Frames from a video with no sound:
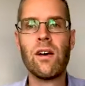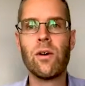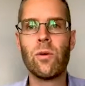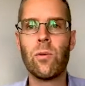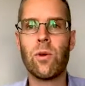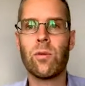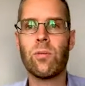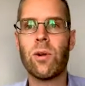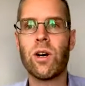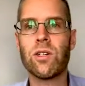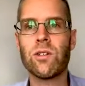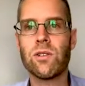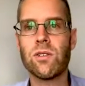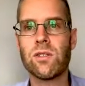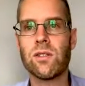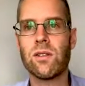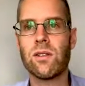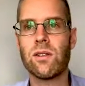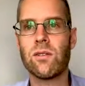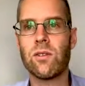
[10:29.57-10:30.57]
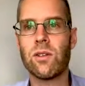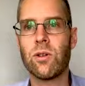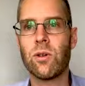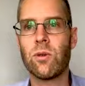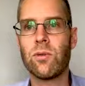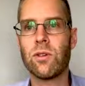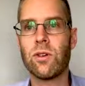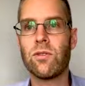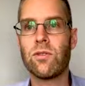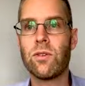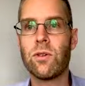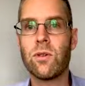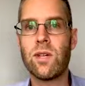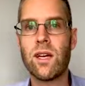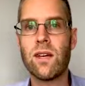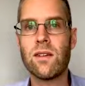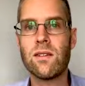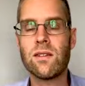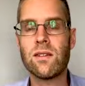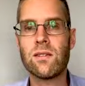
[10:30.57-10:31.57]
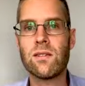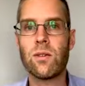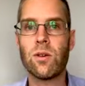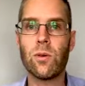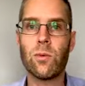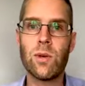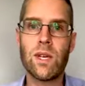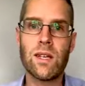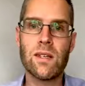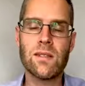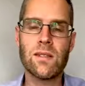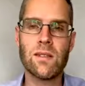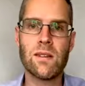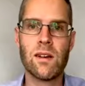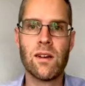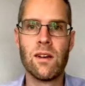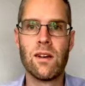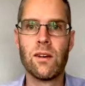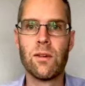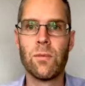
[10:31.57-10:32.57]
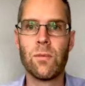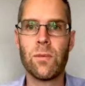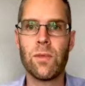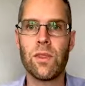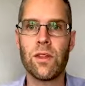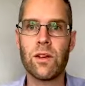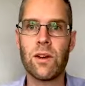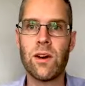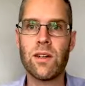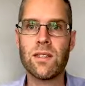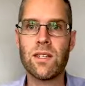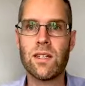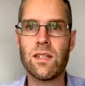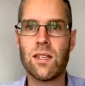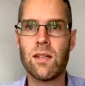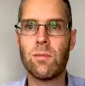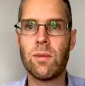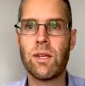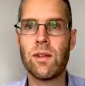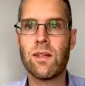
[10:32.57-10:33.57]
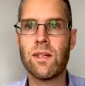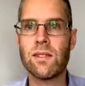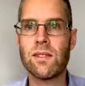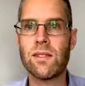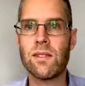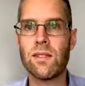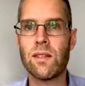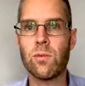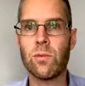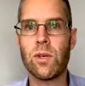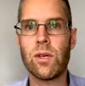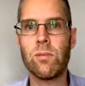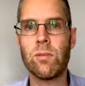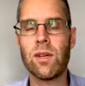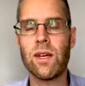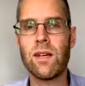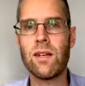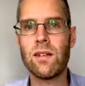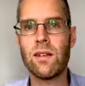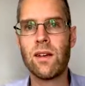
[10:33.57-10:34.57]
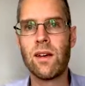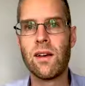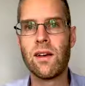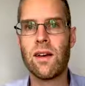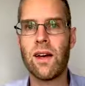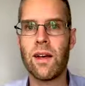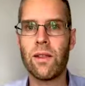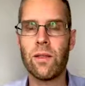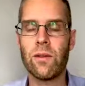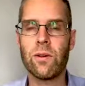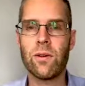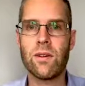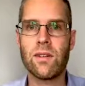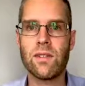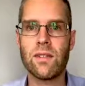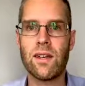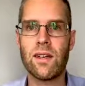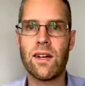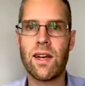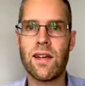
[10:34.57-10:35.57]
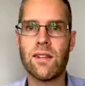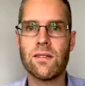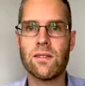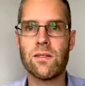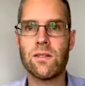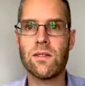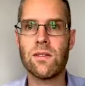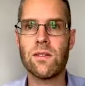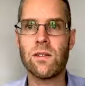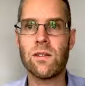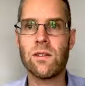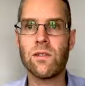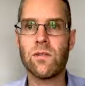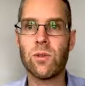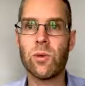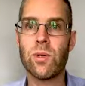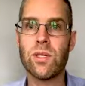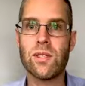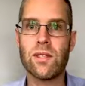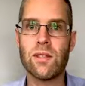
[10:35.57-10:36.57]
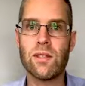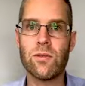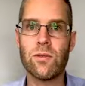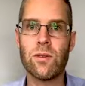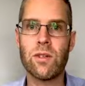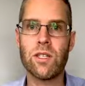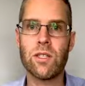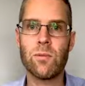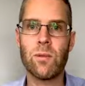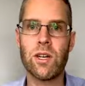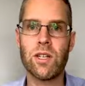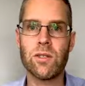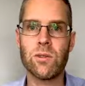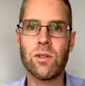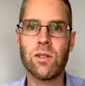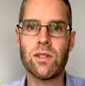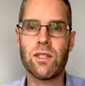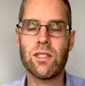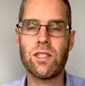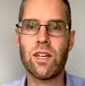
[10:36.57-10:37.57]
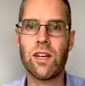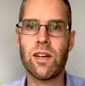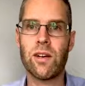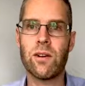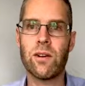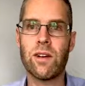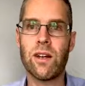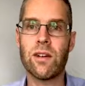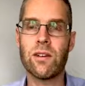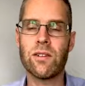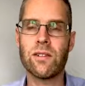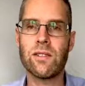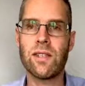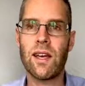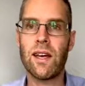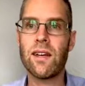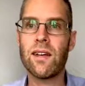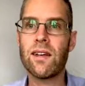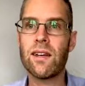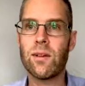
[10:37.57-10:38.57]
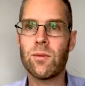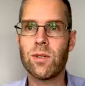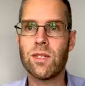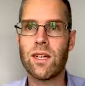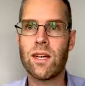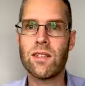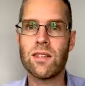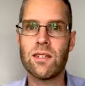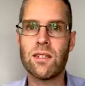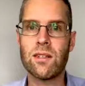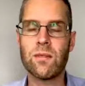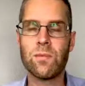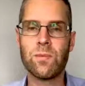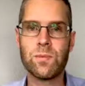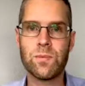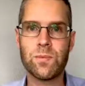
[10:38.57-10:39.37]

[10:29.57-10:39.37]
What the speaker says: with modules delivered over a few days or weeks. The content can be listened and replayed, and learners then answer a series of quizzes for each module to check on understanding and retention.